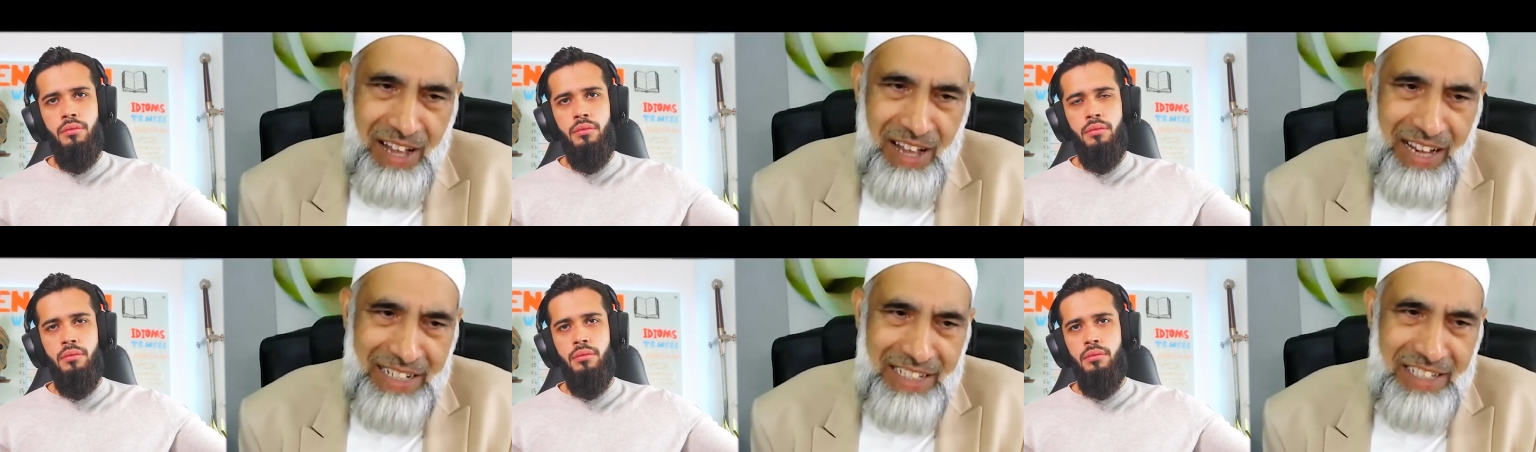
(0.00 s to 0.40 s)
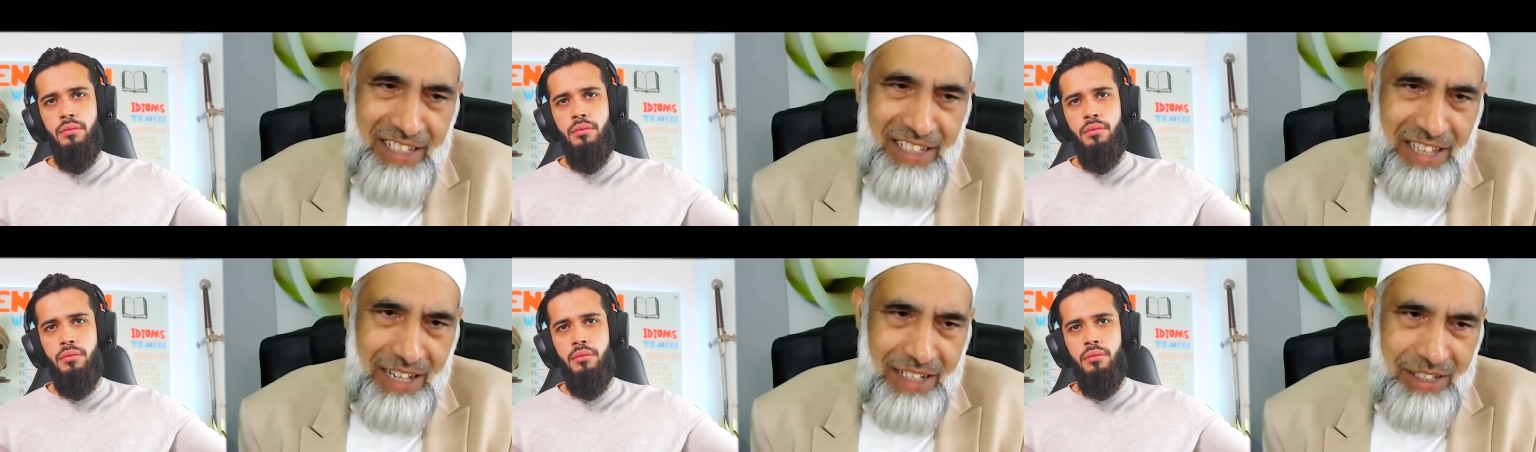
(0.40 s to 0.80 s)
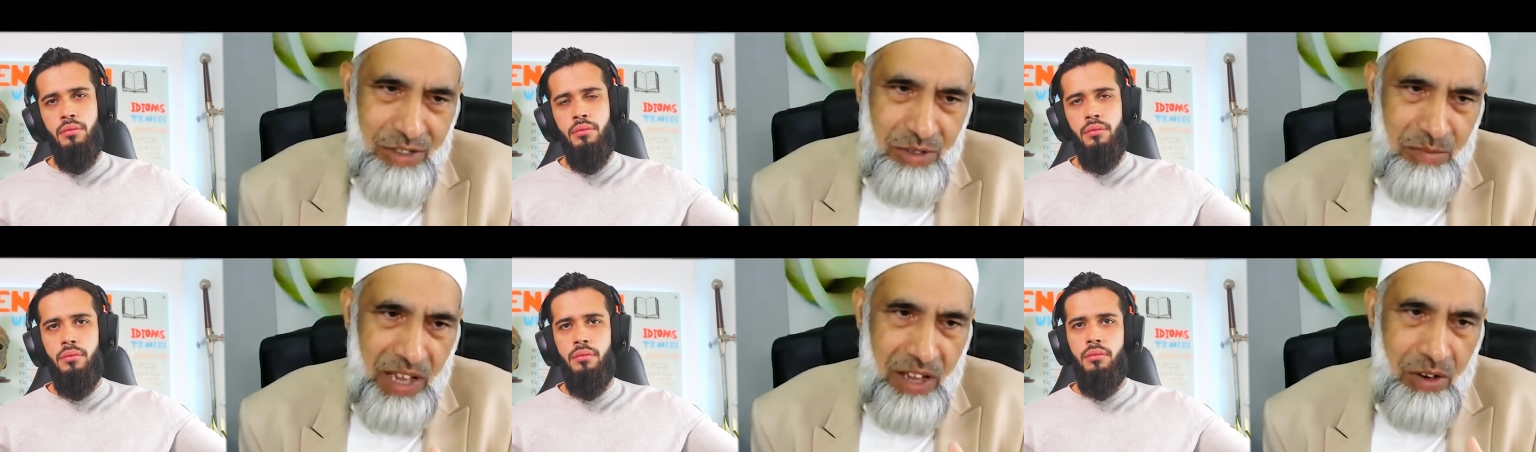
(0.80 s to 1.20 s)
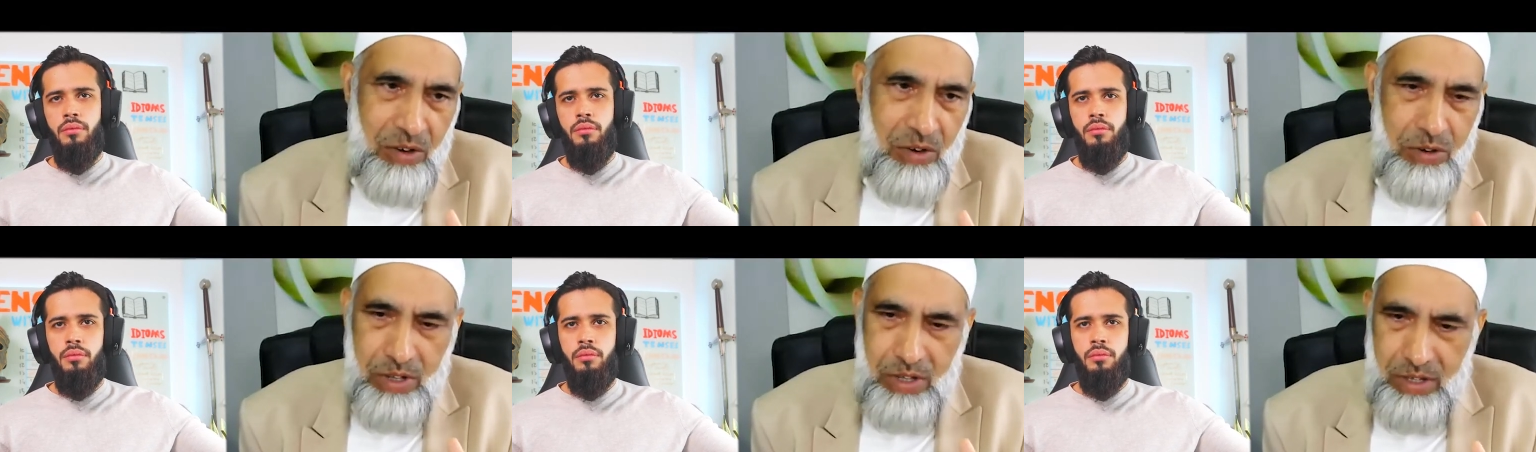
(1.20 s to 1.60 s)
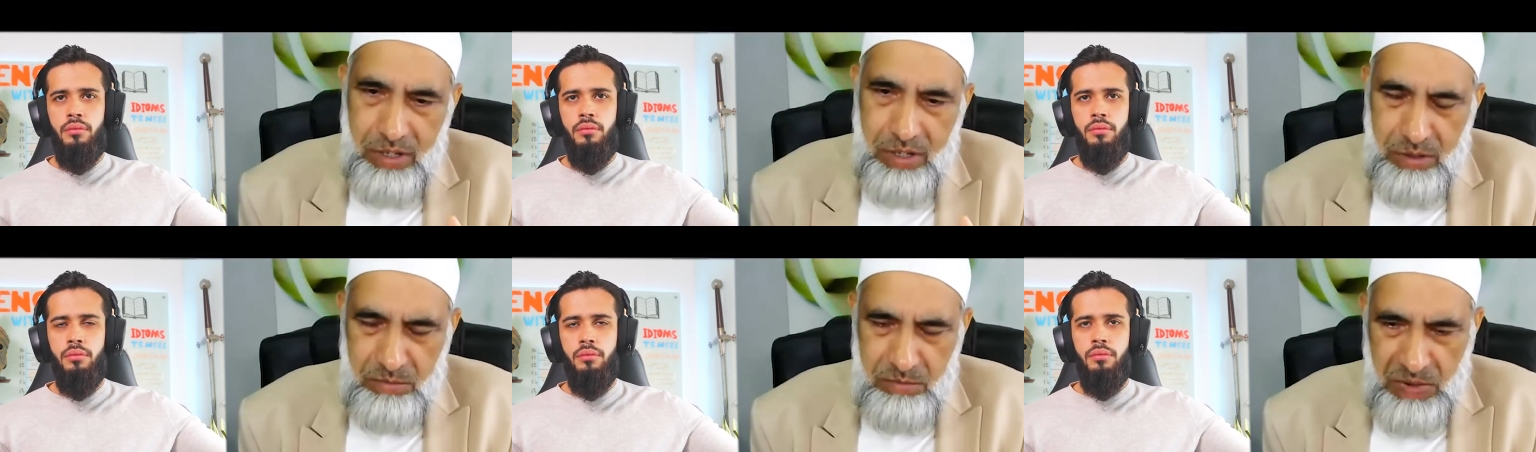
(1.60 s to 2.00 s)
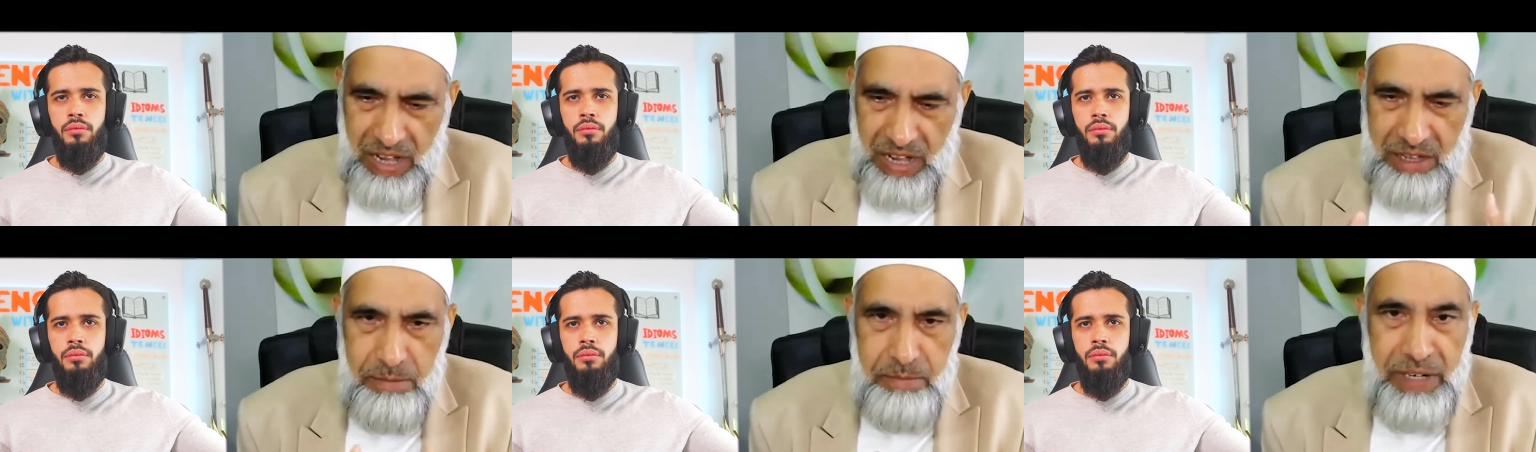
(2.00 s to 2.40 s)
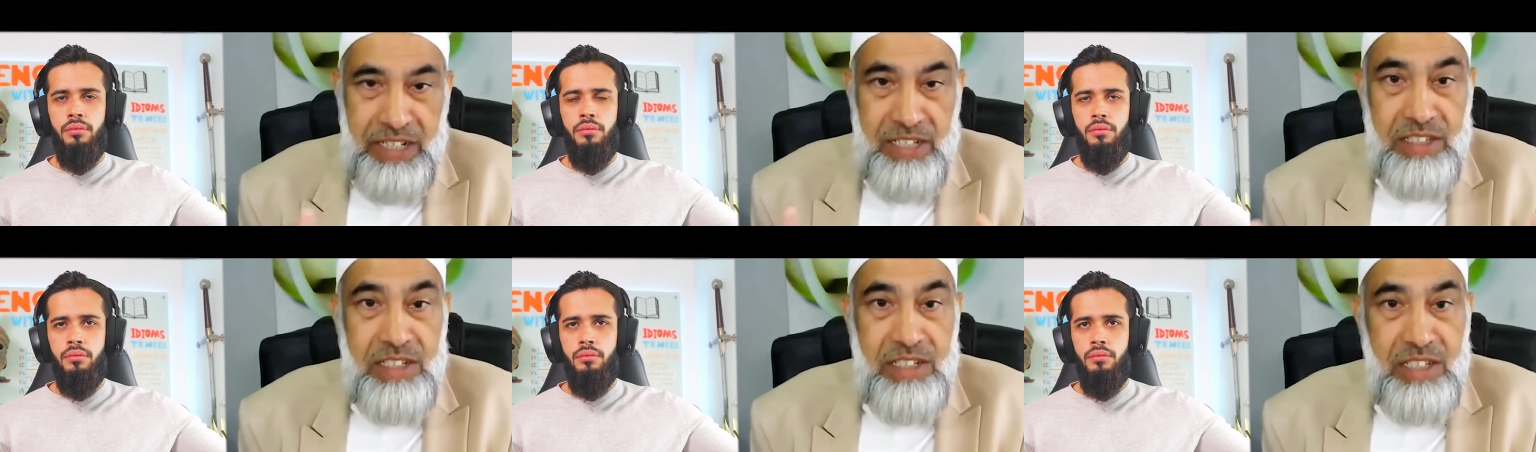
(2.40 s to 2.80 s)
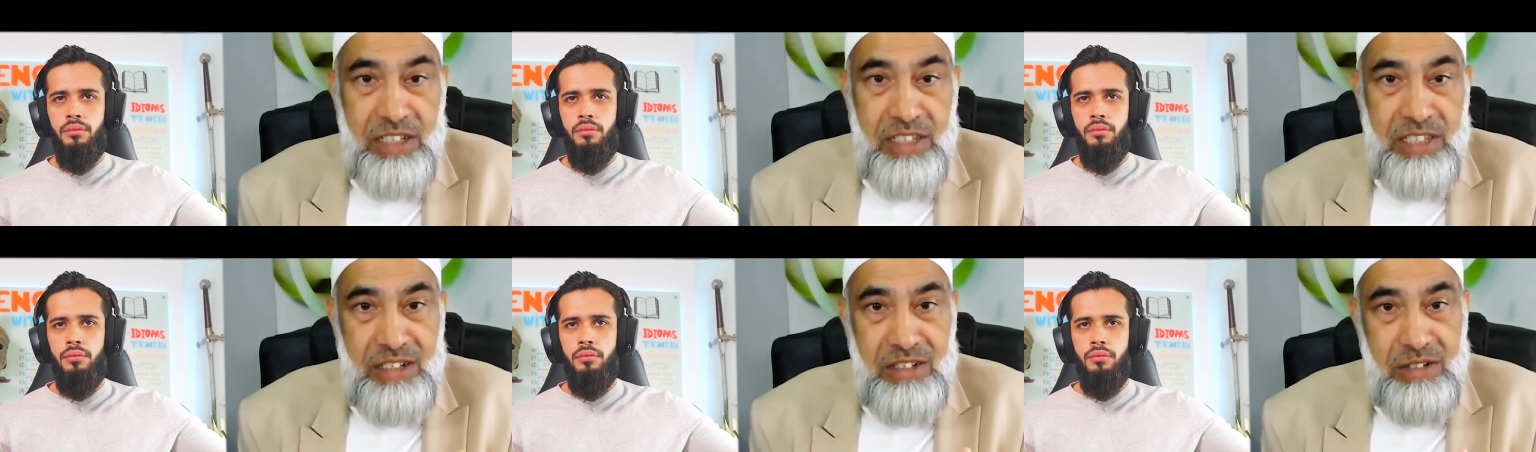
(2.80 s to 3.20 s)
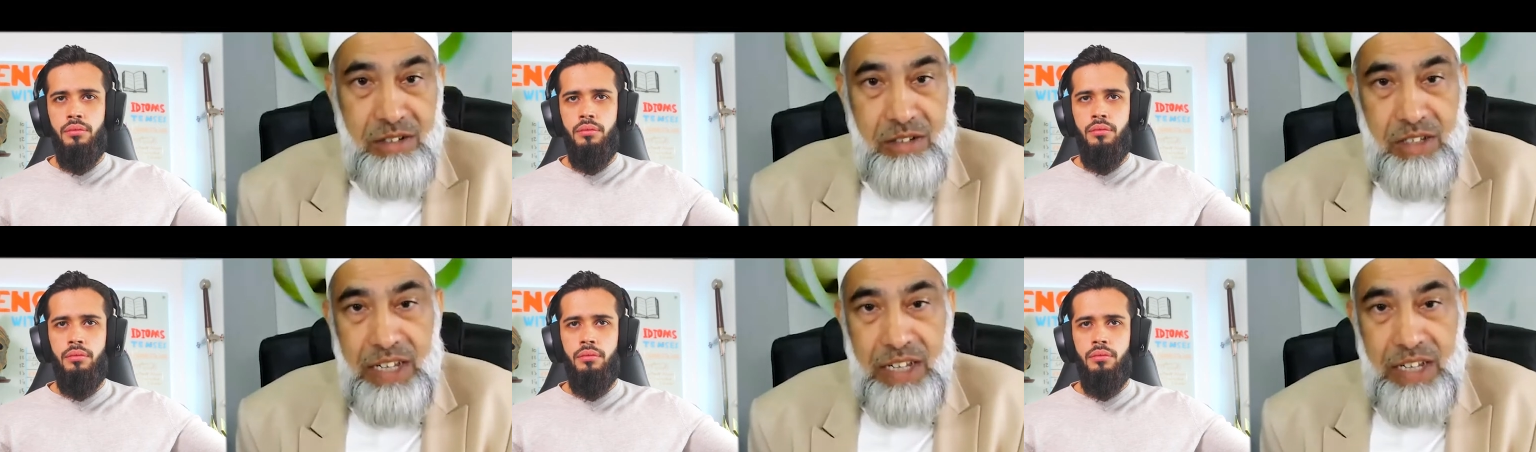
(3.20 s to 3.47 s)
Speaker 1: idea that somehow I am better than the other.